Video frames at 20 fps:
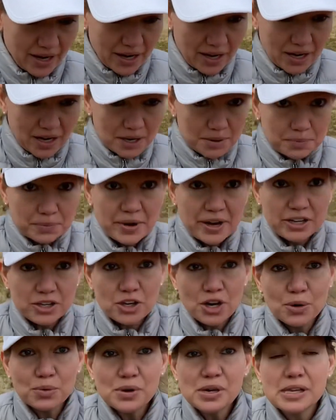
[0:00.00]
uh, by
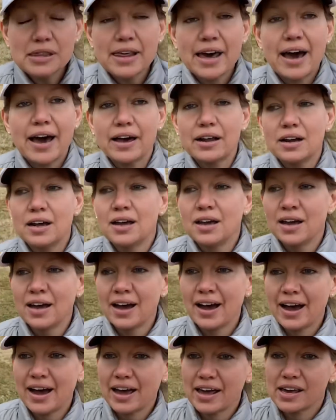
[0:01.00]
knowing that,
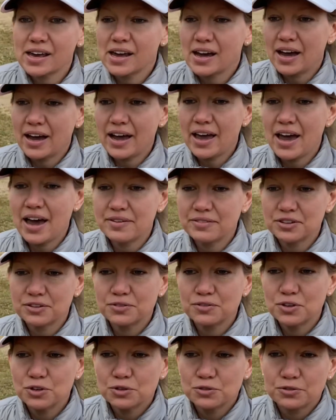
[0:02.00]
I, I have a
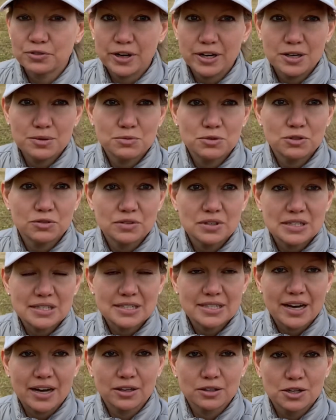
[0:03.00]
few funny movies
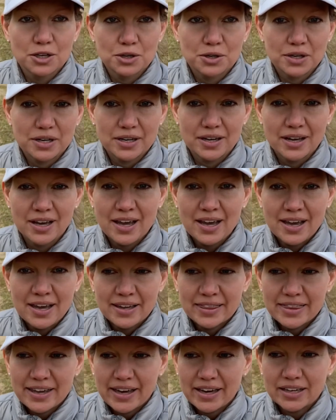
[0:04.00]
downloaded
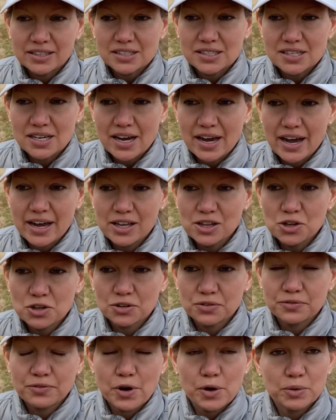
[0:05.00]
that I look
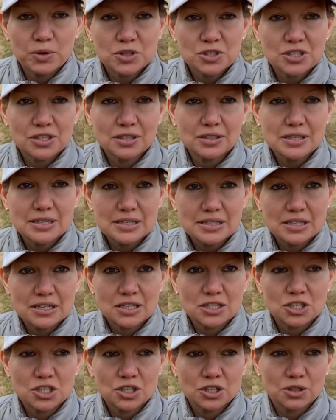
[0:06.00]
forward to
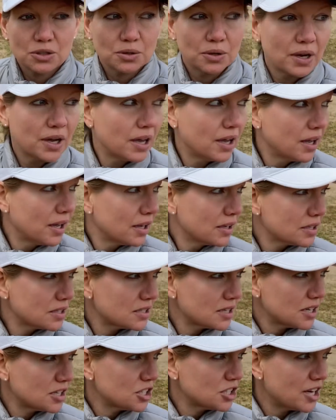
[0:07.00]
listening to,
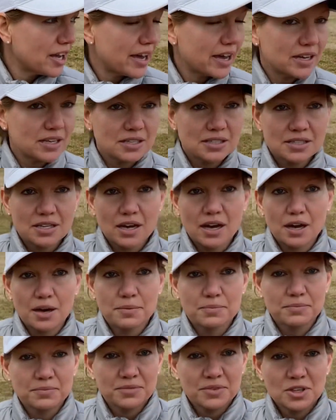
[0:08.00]
such as,
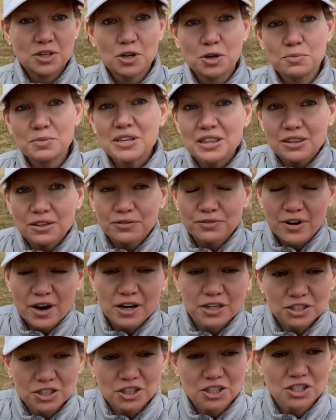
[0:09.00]
um, you know, Meet the
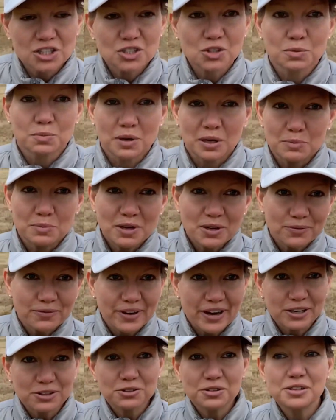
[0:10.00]
Fockers, or My Big
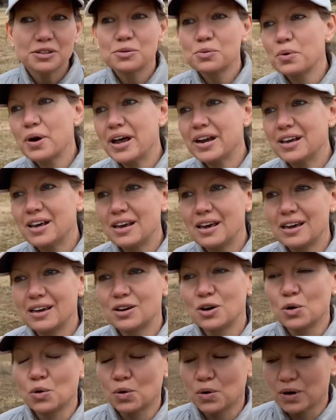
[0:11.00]
Fat Greek Wedding,
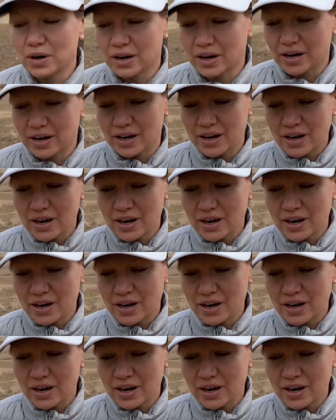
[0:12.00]
or